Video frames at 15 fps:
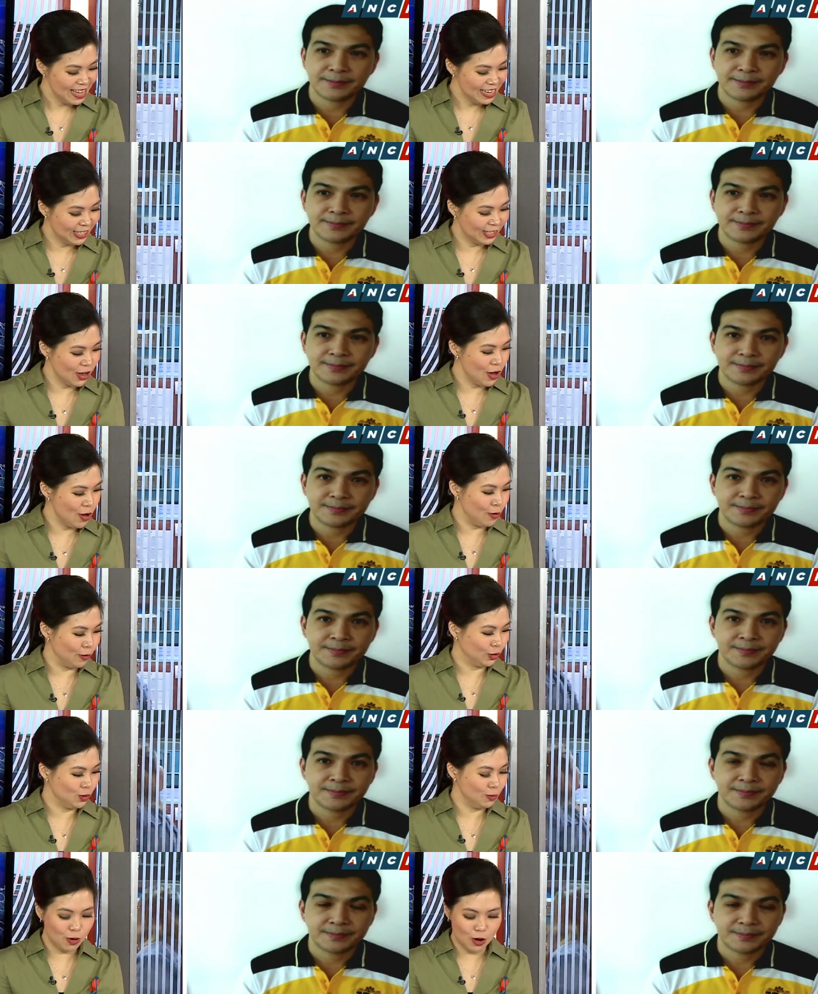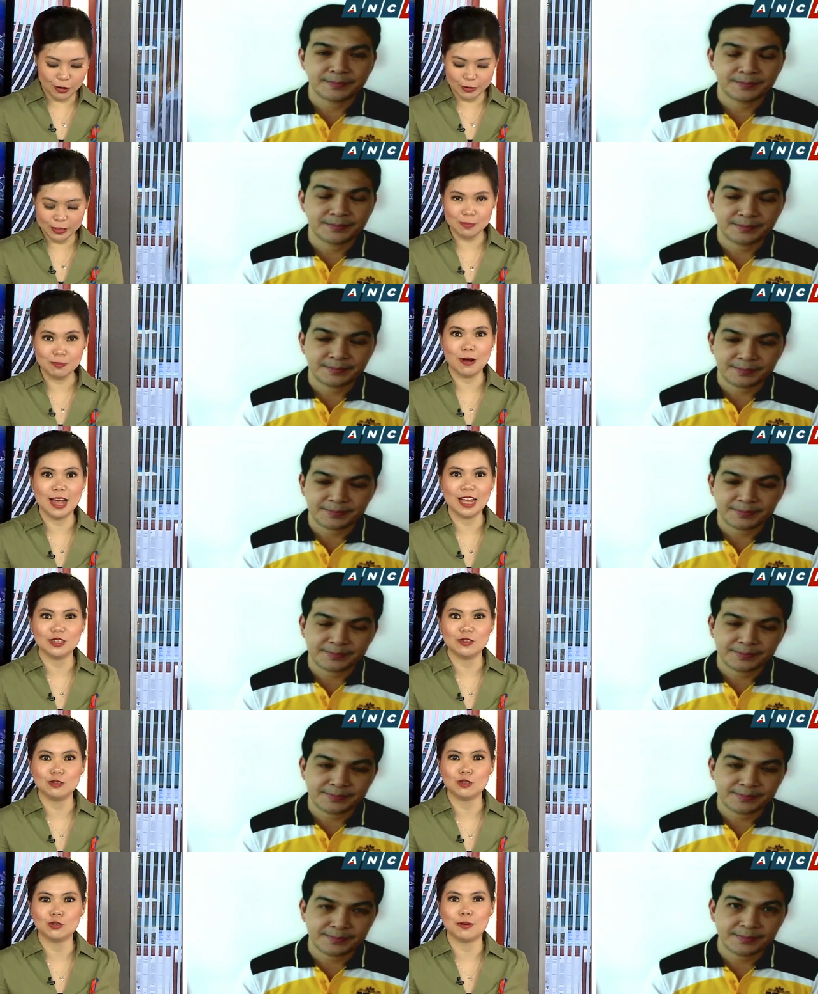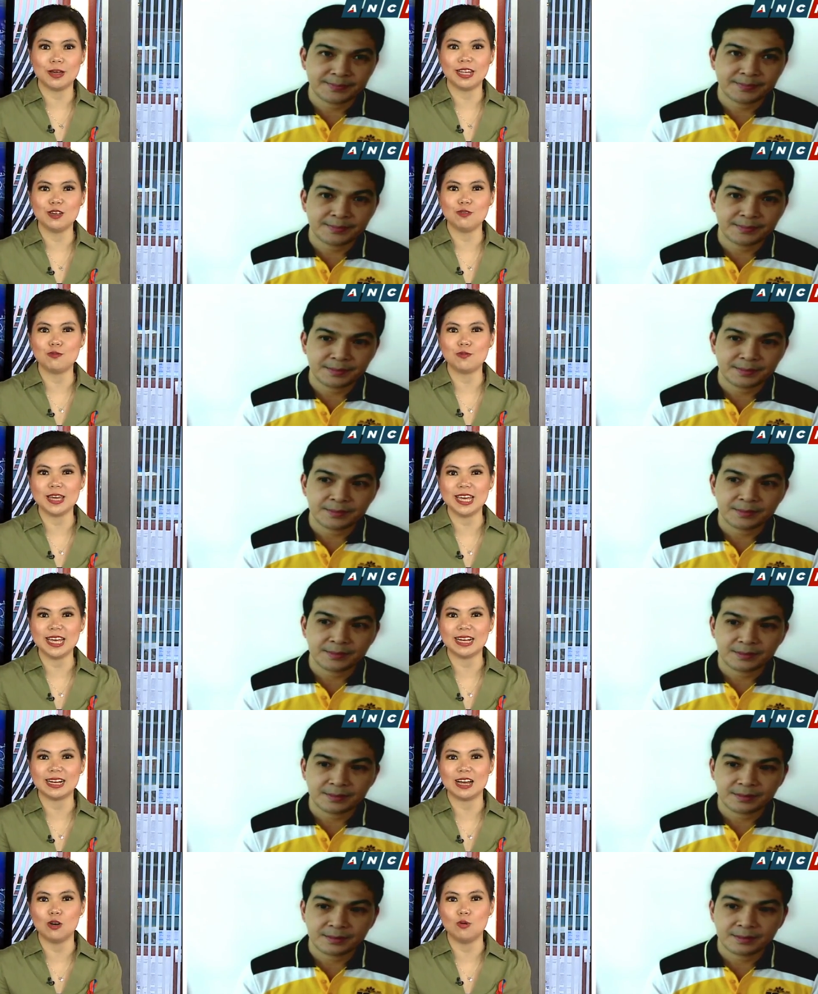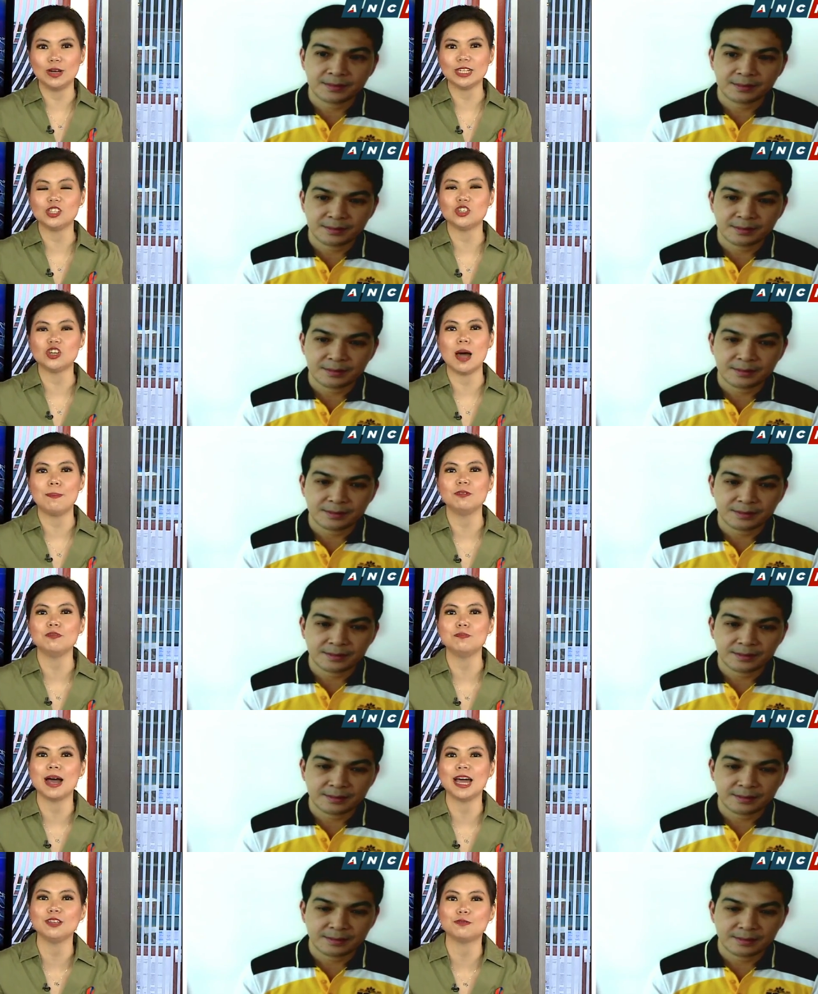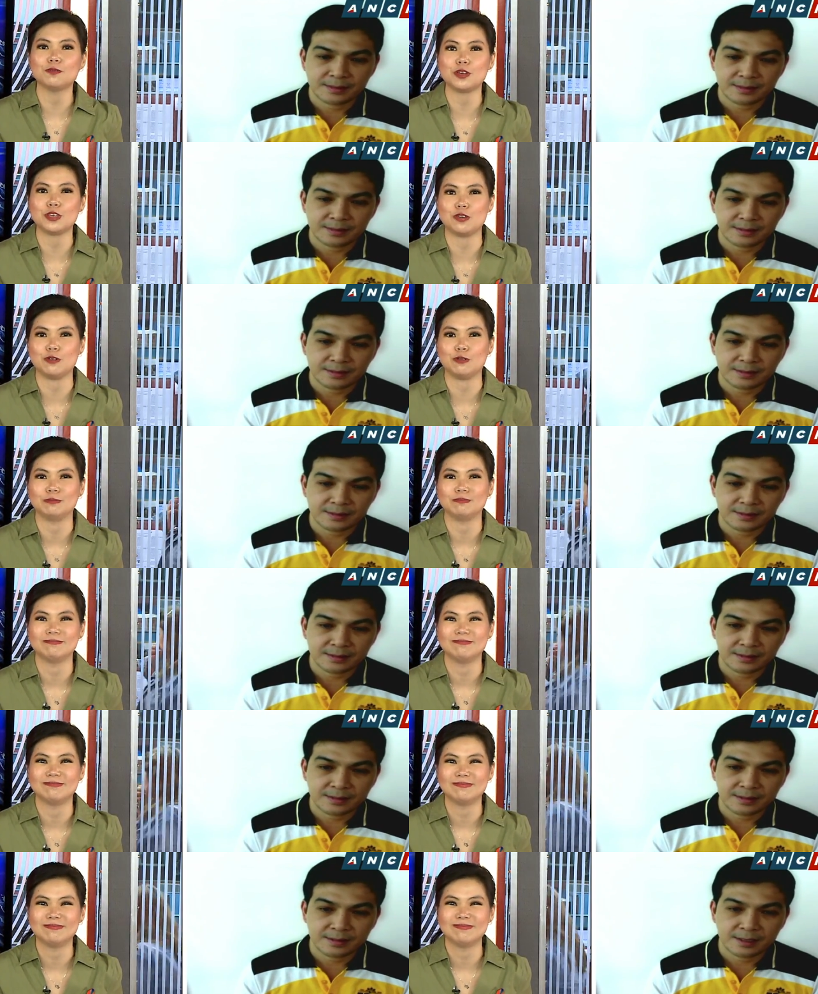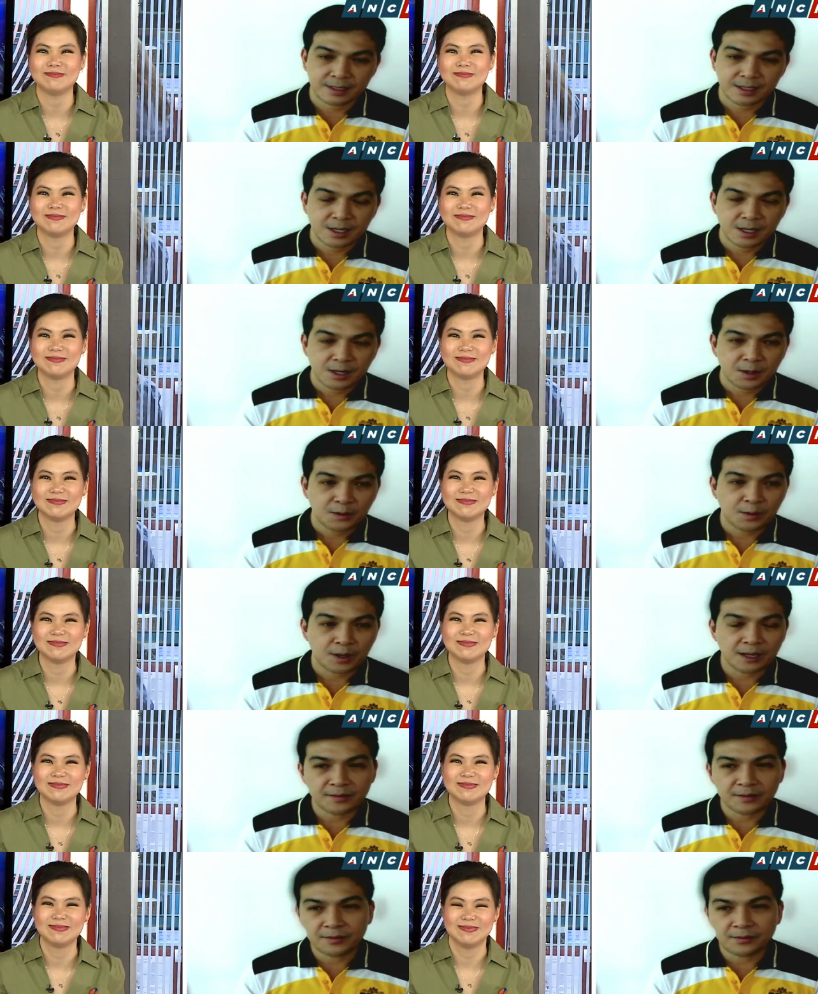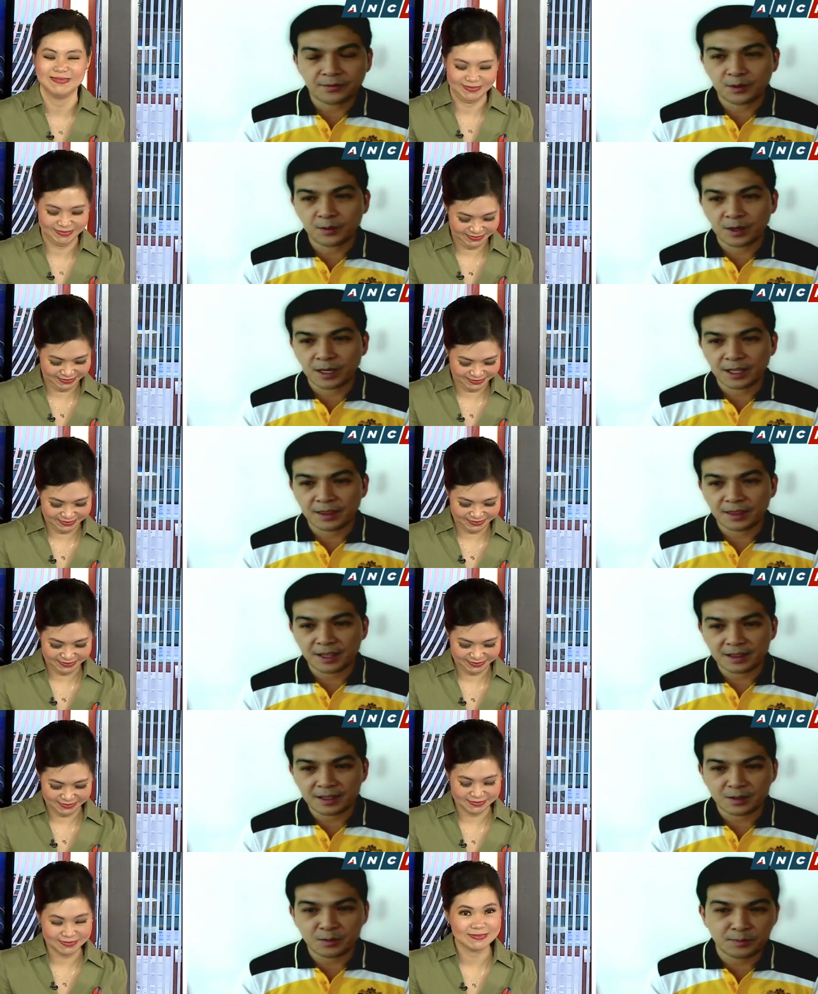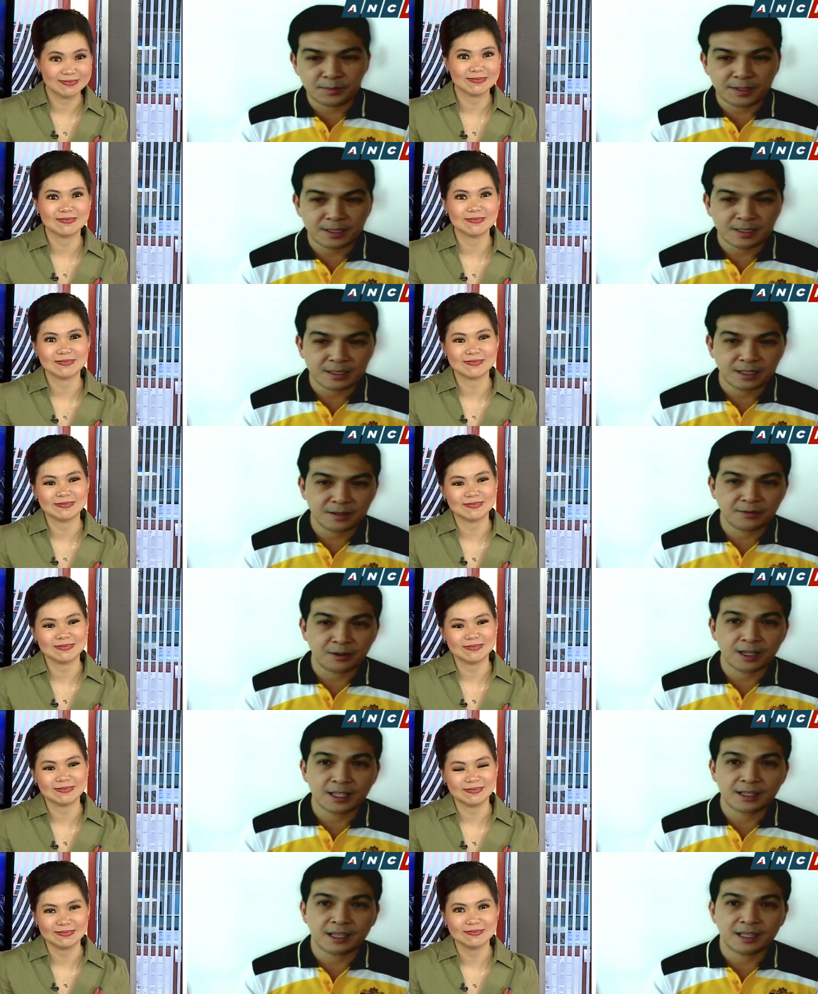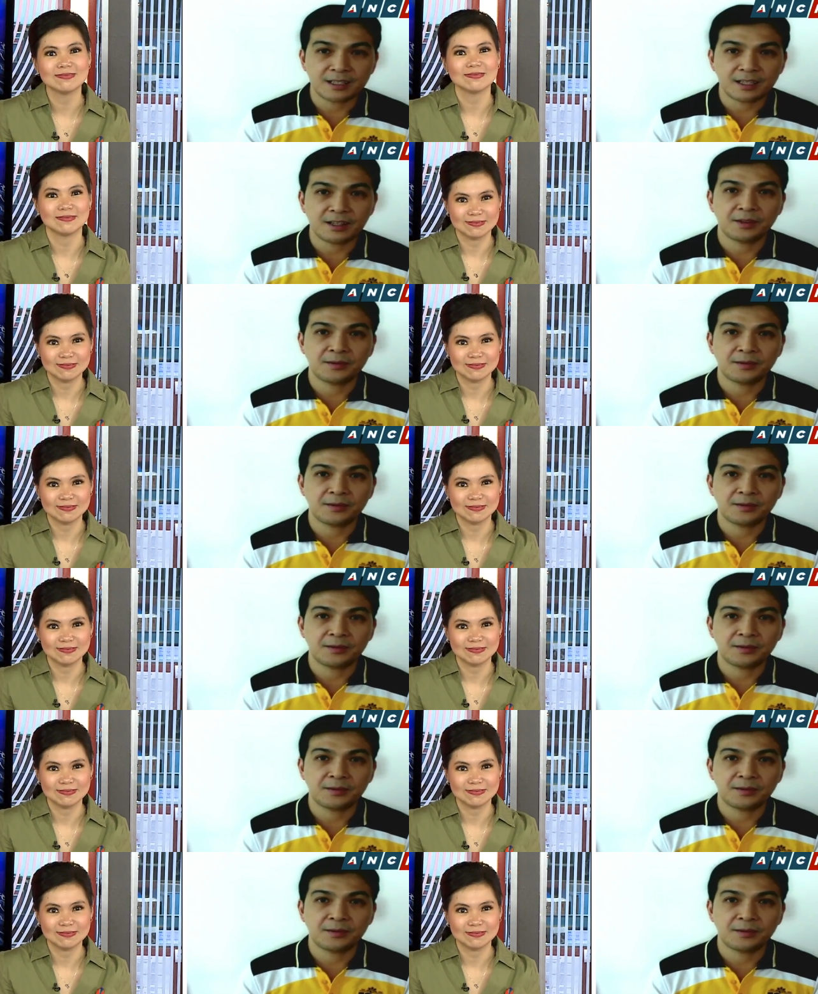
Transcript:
Speaker 1: So tomorrow is a brand new trading week. Uh, what's top of mind for you?
Speaker 2: Well, for one, I think there will be still volatility in the